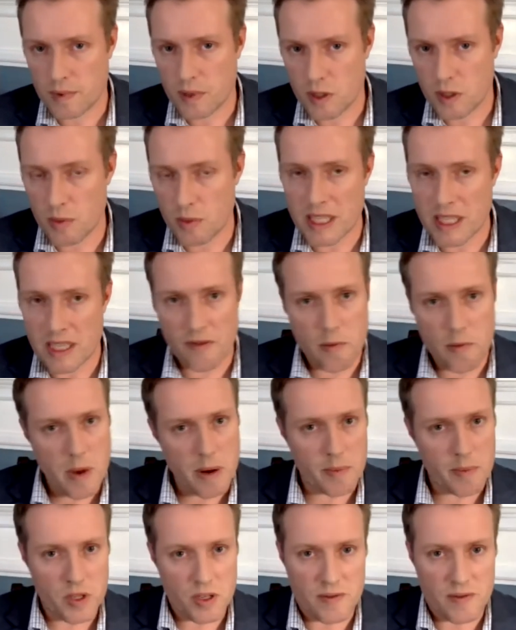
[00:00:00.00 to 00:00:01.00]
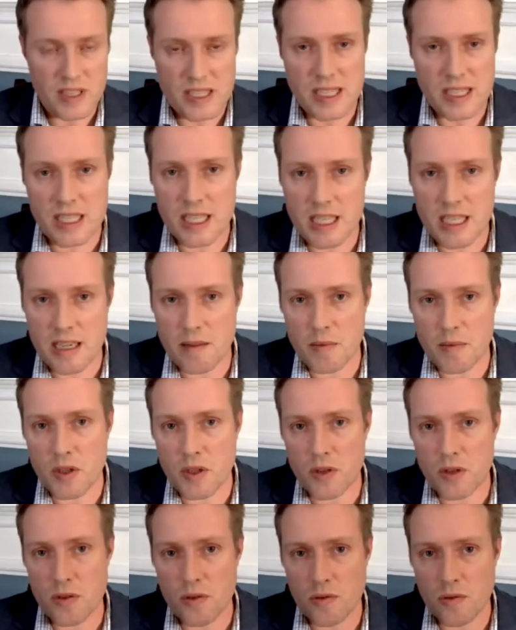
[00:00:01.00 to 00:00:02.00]
so many different members of this team
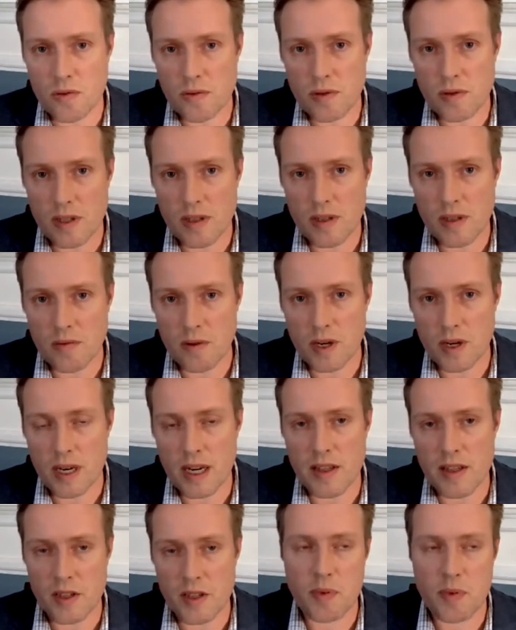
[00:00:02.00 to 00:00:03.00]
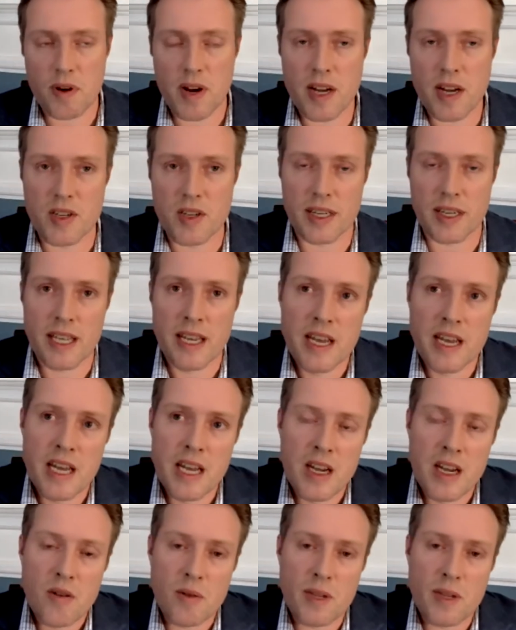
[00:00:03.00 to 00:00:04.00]
to you know, work on this project.
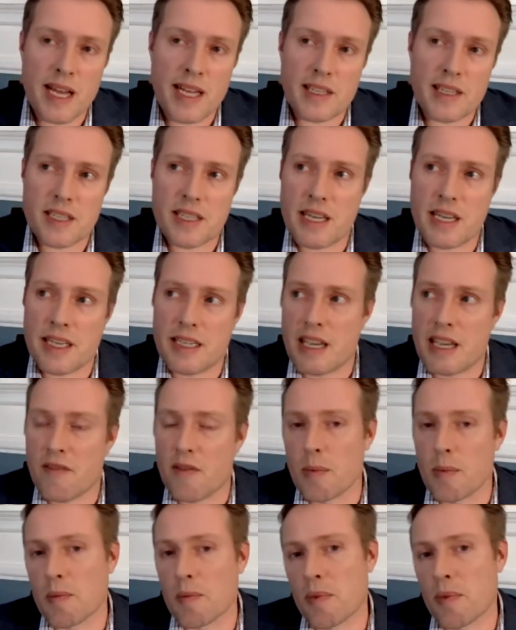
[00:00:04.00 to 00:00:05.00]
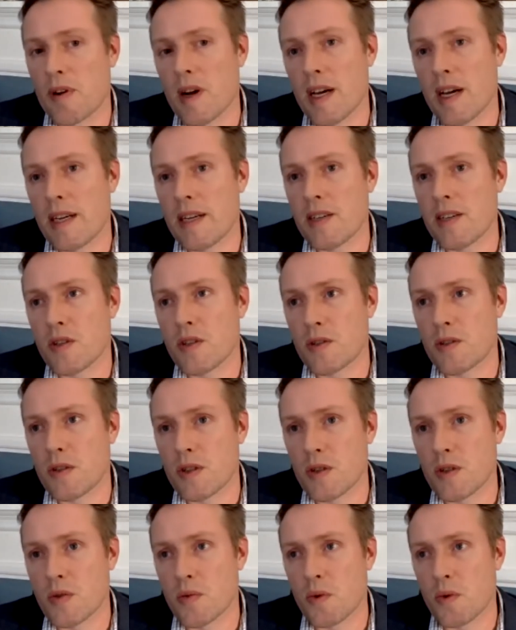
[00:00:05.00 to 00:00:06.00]
With that said, Kevin McBride is,
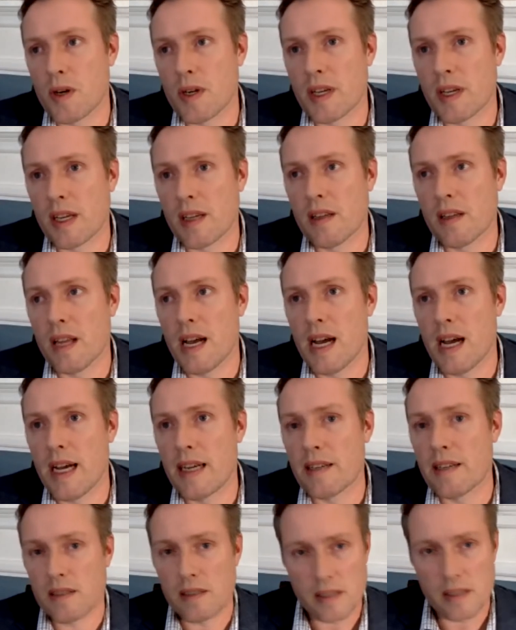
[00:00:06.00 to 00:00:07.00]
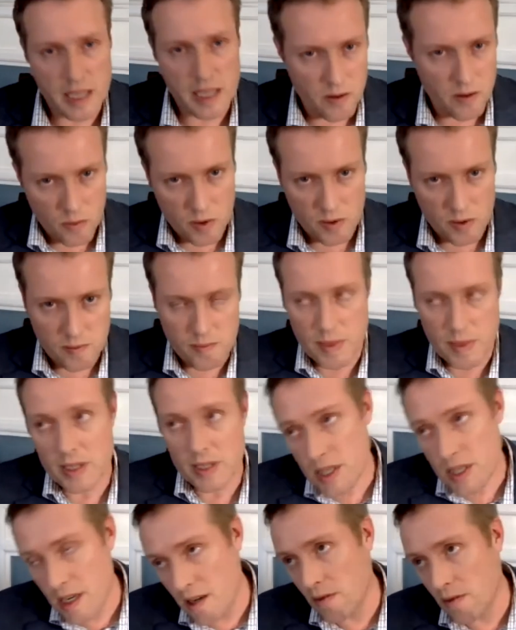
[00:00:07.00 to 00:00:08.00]
is working a lot, again, with
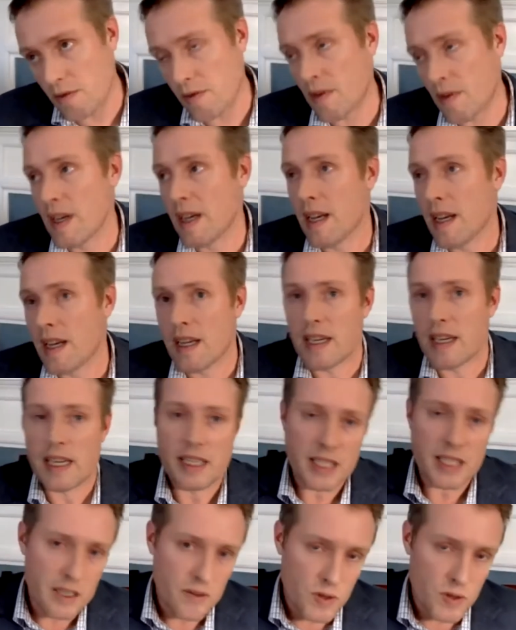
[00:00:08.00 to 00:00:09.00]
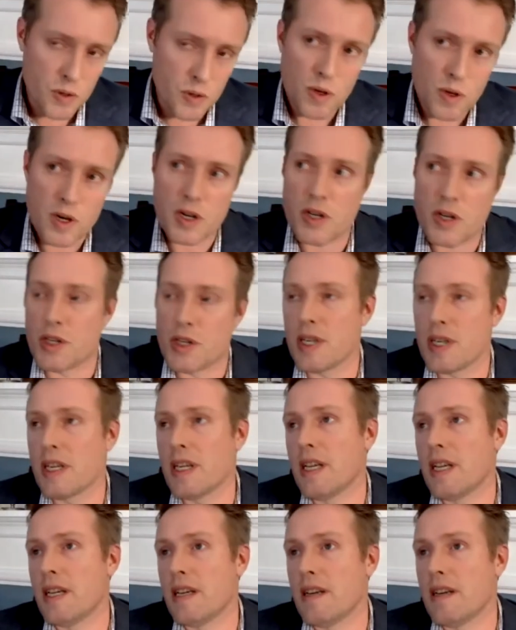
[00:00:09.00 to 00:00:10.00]
myself and Dave George,
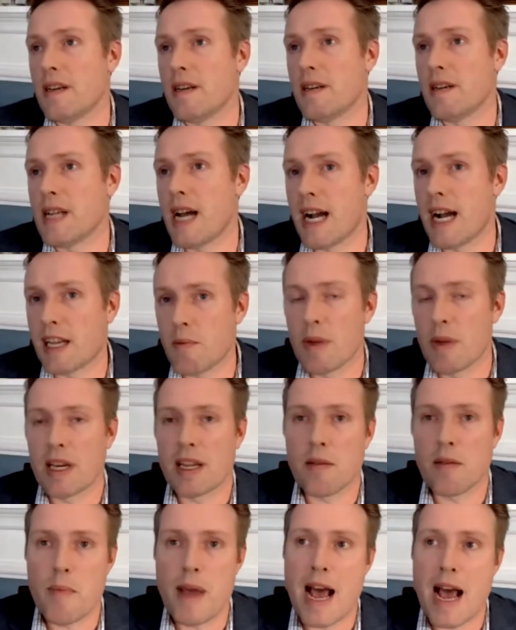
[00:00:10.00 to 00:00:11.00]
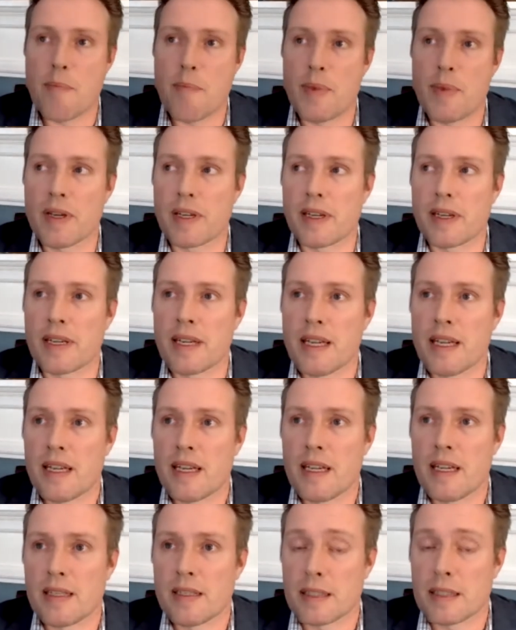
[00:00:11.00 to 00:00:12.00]
in documenting and mapping
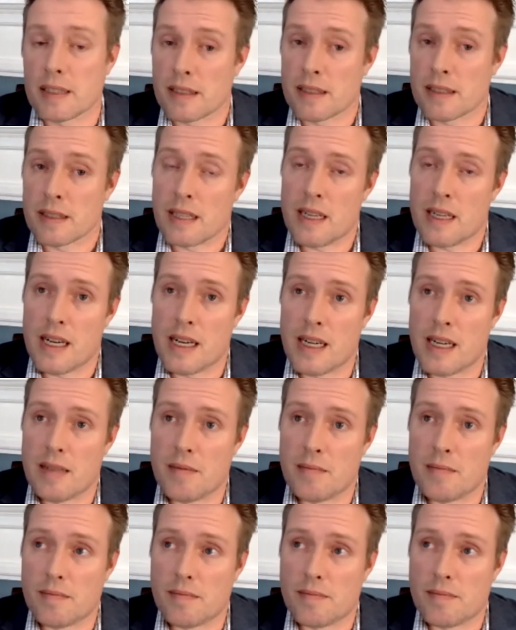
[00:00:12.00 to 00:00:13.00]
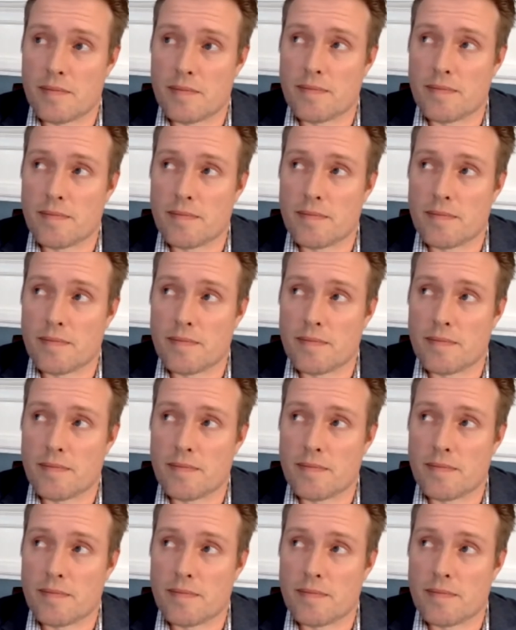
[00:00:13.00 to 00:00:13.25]
um,